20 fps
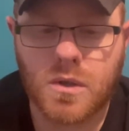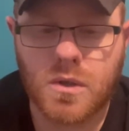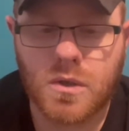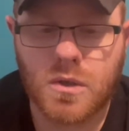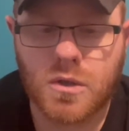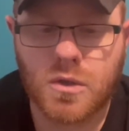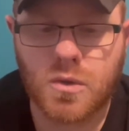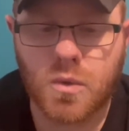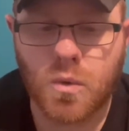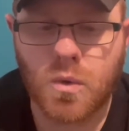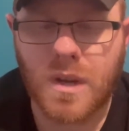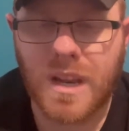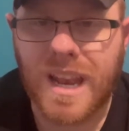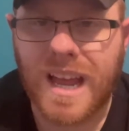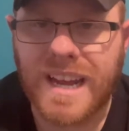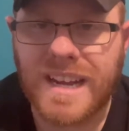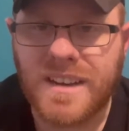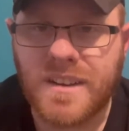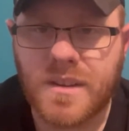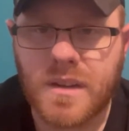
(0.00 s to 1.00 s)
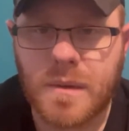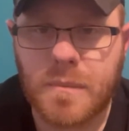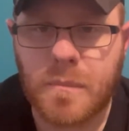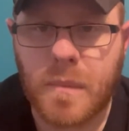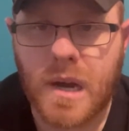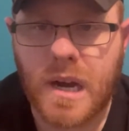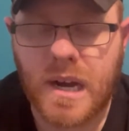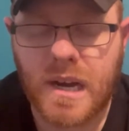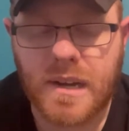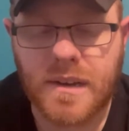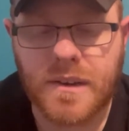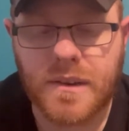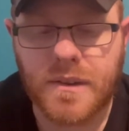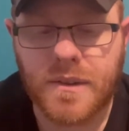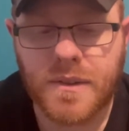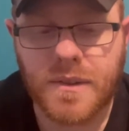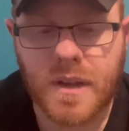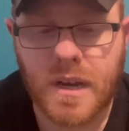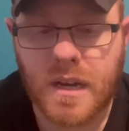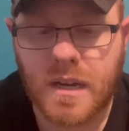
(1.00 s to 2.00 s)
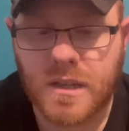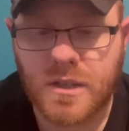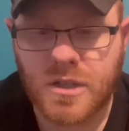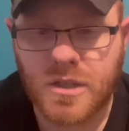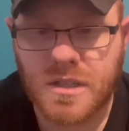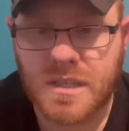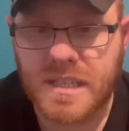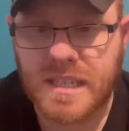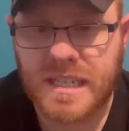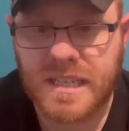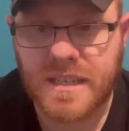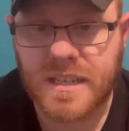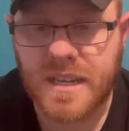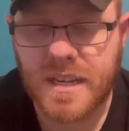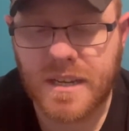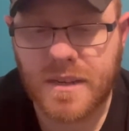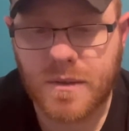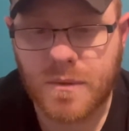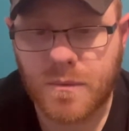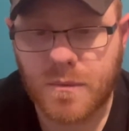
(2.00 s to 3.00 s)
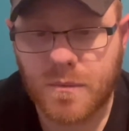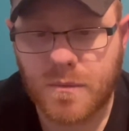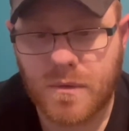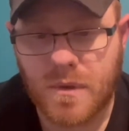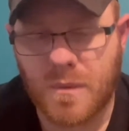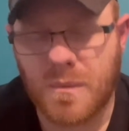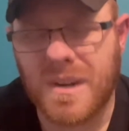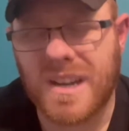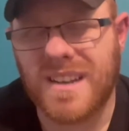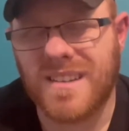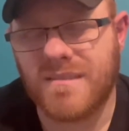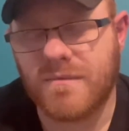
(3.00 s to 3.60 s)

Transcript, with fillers: so light in my hand that I just needed it. Well,